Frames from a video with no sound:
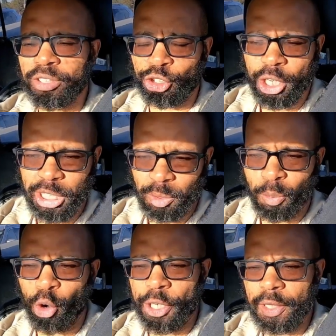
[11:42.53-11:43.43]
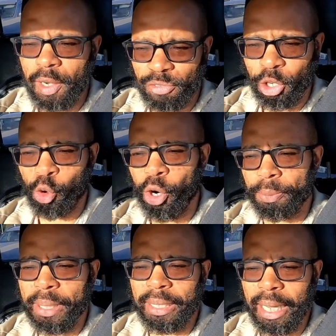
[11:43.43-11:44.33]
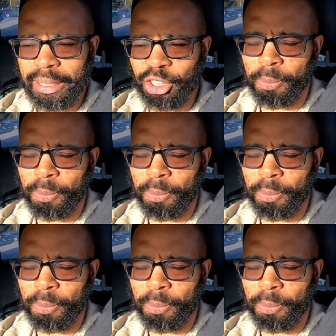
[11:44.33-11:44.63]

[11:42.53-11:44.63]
and transporting of equipment and